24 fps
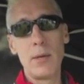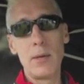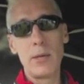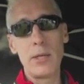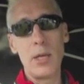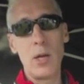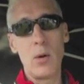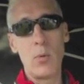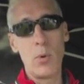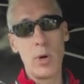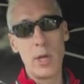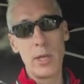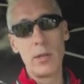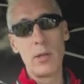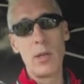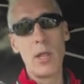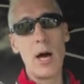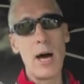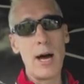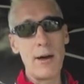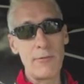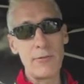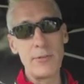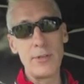1
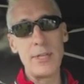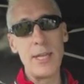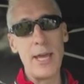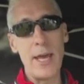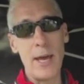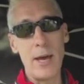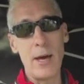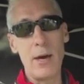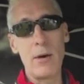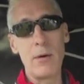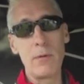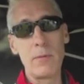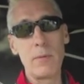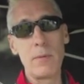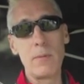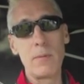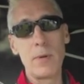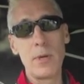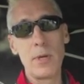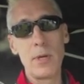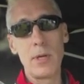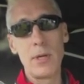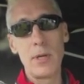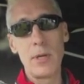loft down,
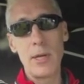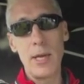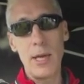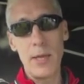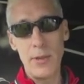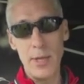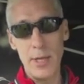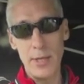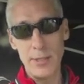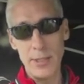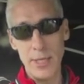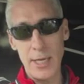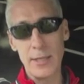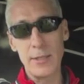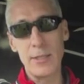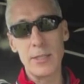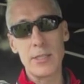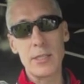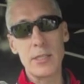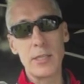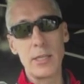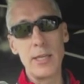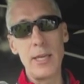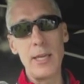and then take the
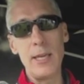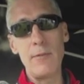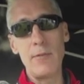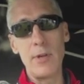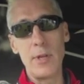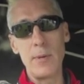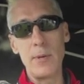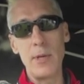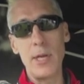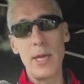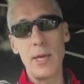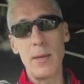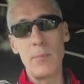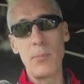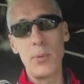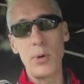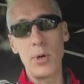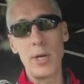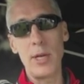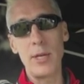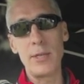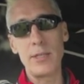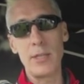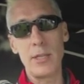sleeve and
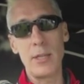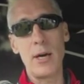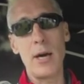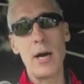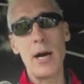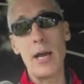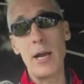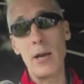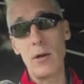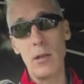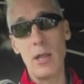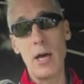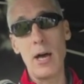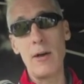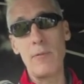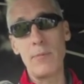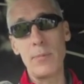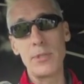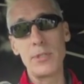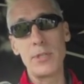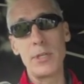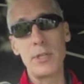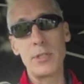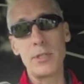put it to the higher
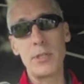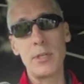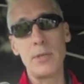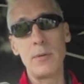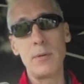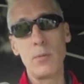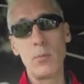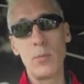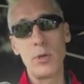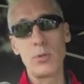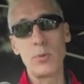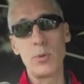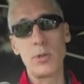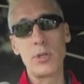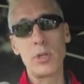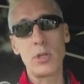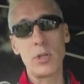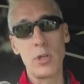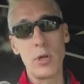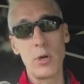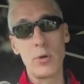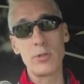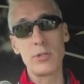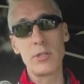loft position, which would
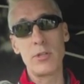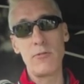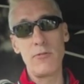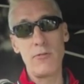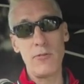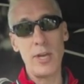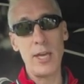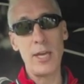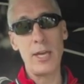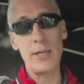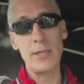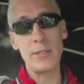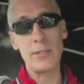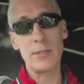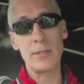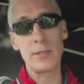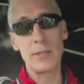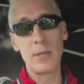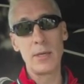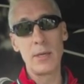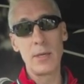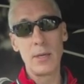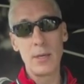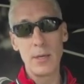close the face.
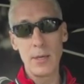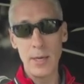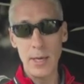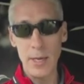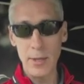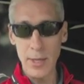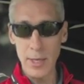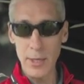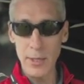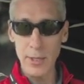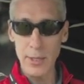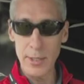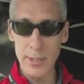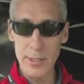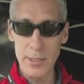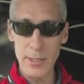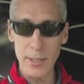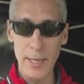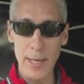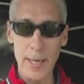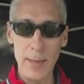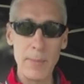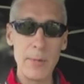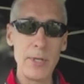And then you can
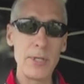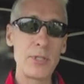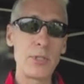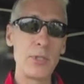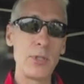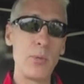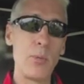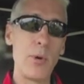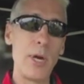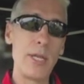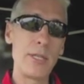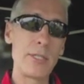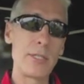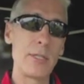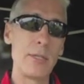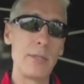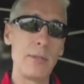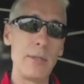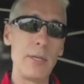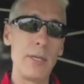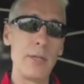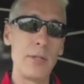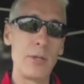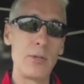slam these 2 weights in
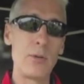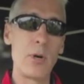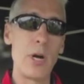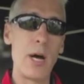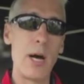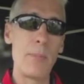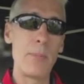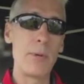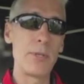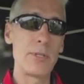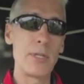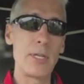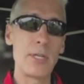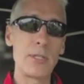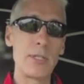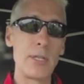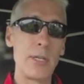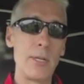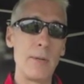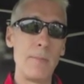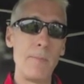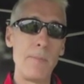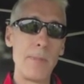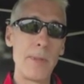the draw
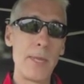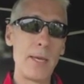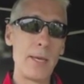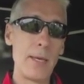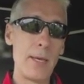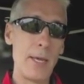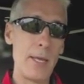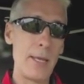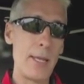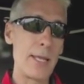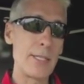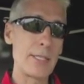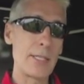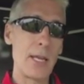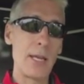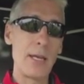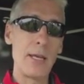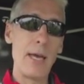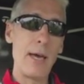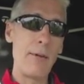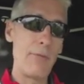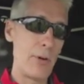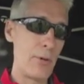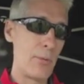position, and that's going
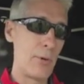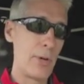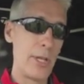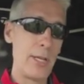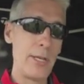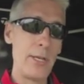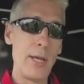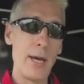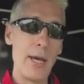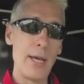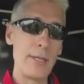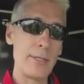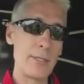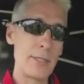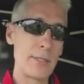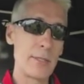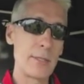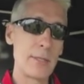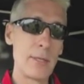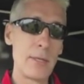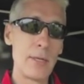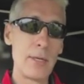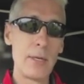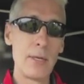to have a really nice
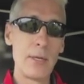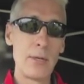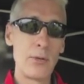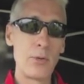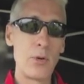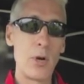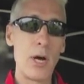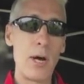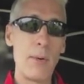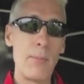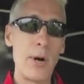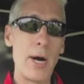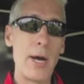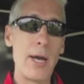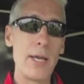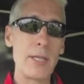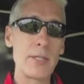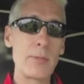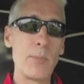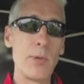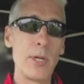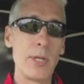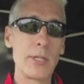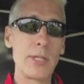draw
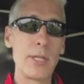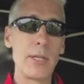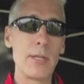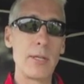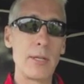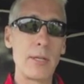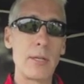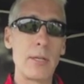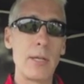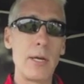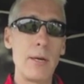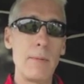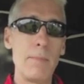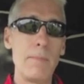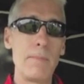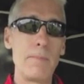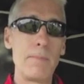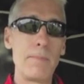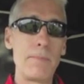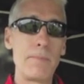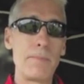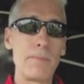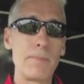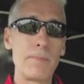bias built into the
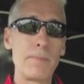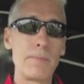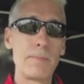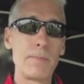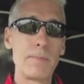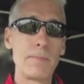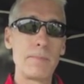club.